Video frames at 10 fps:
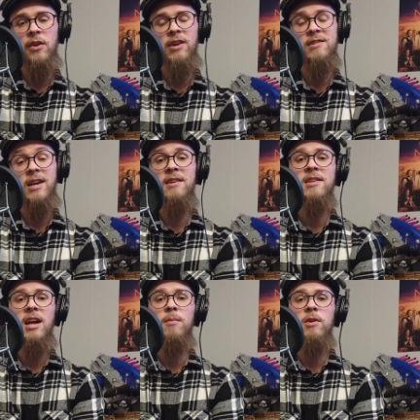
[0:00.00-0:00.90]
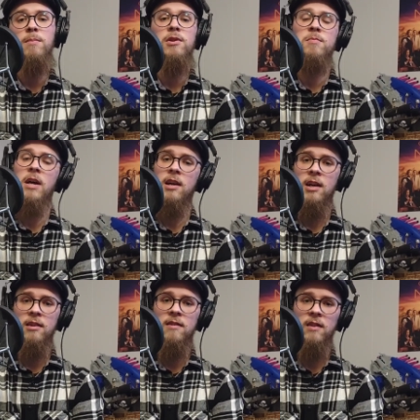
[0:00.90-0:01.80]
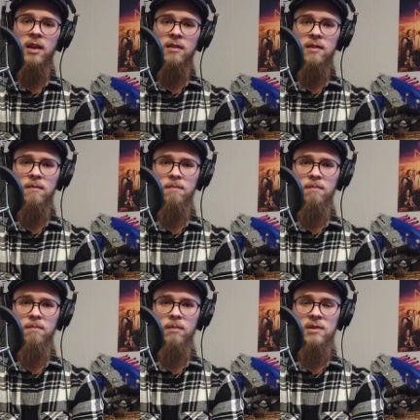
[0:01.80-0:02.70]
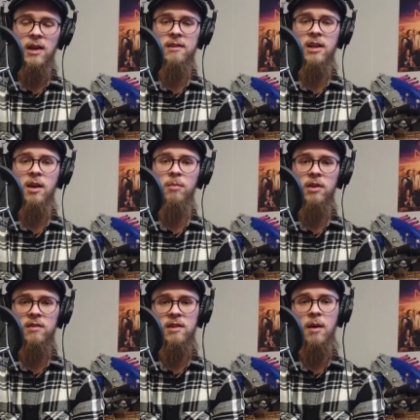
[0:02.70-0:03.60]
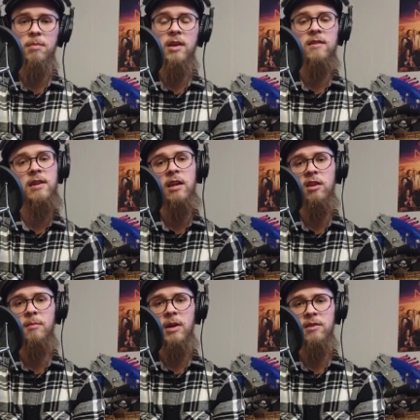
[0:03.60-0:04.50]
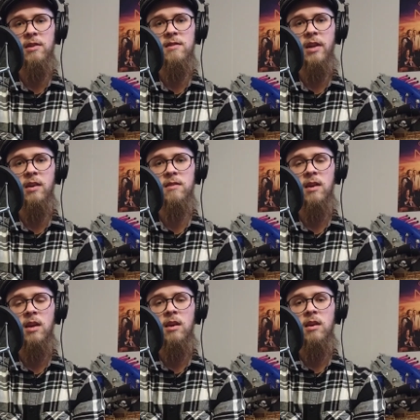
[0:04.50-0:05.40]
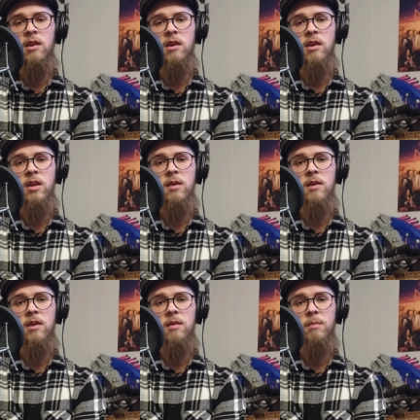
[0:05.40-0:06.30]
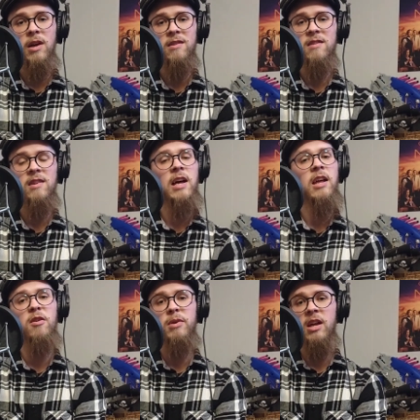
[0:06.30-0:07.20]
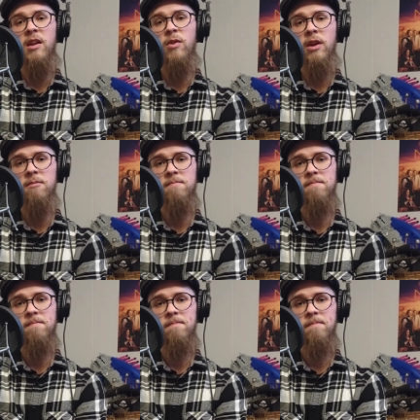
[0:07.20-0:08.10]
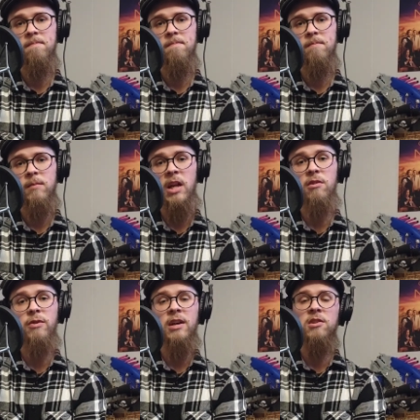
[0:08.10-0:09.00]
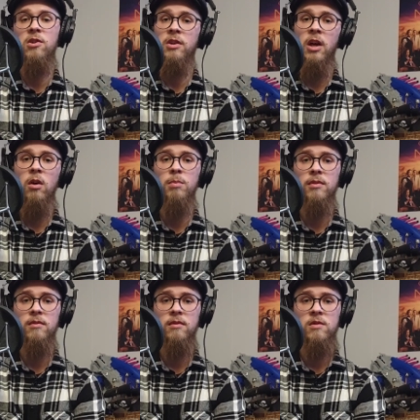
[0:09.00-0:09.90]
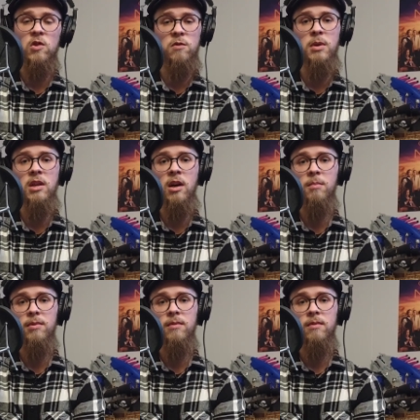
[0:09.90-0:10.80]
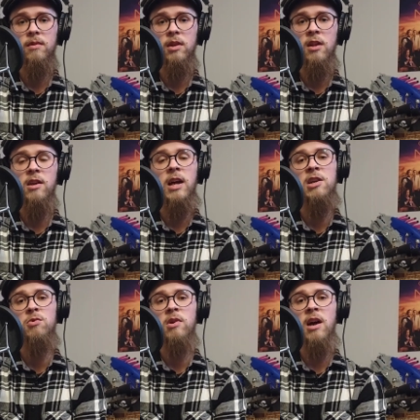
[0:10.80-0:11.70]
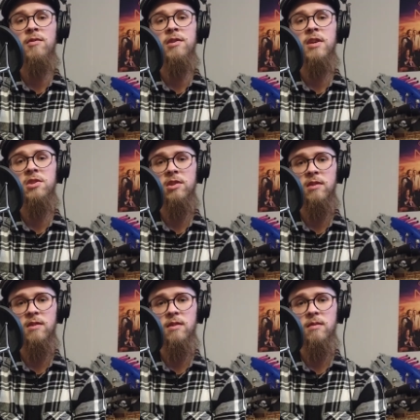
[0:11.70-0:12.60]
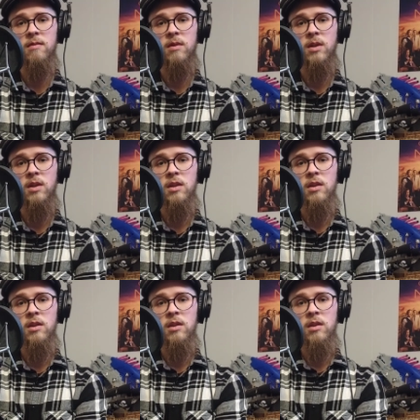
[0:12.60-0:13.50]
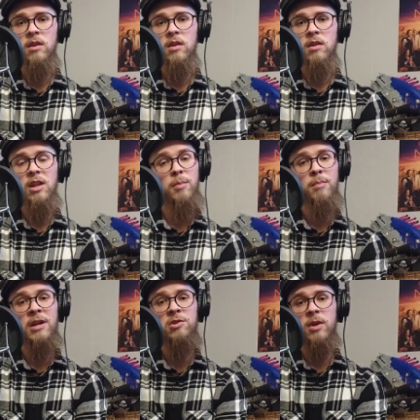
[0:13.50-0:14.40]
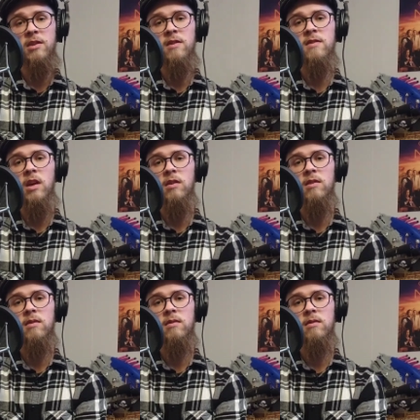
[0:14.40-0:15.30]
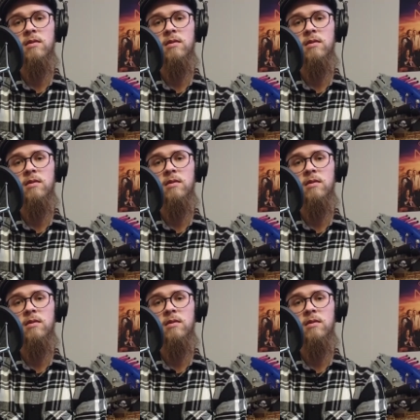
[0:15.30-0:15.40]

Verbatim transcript: I think it's high time we push back on these things. It's high time we stop being silent about these things because it's not helping anything. And in fact, it could help to speak up in the casual conversations that perpetuate these things.